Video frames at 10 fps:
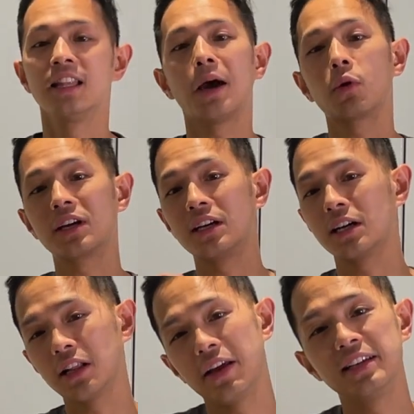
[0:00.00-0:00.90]
that we're gonna
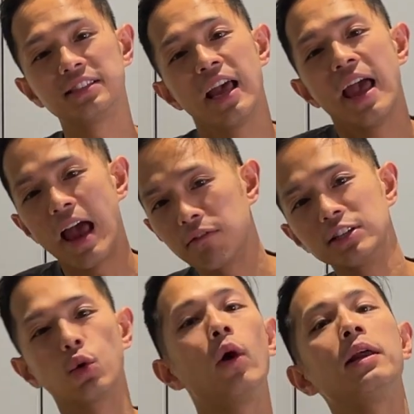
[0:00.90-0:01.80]
glaze
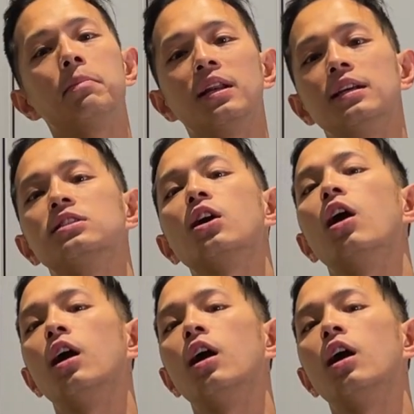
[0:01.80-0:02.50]
every 20 minutes